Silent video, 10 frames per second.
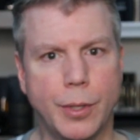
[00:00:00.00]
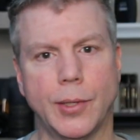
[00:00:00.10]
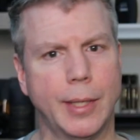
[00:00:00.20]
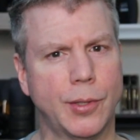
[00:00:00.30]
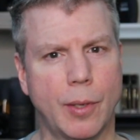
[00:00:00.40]

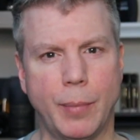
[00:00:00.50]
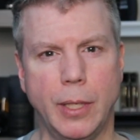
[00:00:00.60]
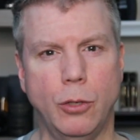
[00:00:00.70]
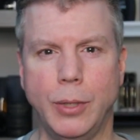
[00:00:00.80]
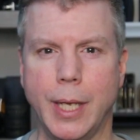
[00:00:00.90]
It's like
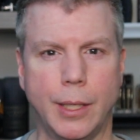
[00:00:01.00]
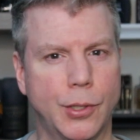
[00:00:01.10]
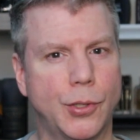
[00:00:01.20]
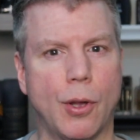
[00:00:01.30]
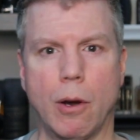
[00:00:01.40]
something you get at
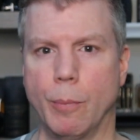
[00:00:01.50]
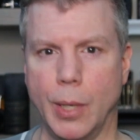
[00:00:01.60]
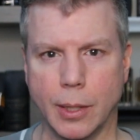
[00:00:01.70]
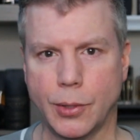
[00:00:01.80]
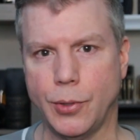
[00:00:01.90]

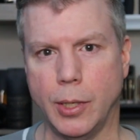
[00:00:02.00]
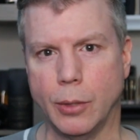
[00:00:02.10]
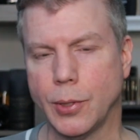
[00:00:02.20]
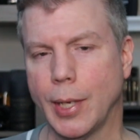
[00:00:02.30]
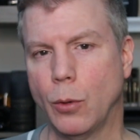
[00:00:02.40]
Starbucks, you
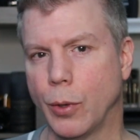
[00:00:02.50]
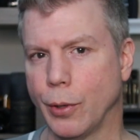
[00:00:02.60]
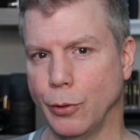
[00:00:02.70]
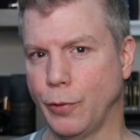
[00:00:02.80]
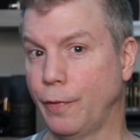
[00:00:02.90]
know? It's like one
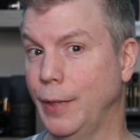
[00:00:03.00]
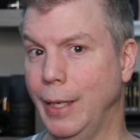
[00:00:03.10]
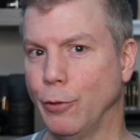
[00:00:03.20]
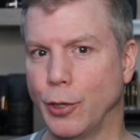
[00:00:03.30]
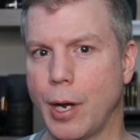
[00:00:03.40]
of those
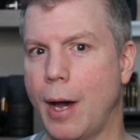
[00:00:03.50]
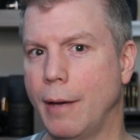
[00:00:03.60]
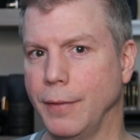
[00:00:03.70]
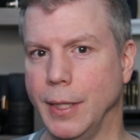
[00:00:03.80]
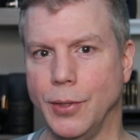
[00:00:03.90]
flavored
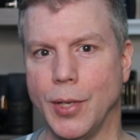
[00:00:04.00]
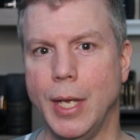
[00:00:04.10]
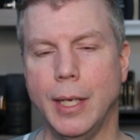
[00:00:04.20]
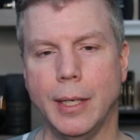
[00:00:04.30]
coffees.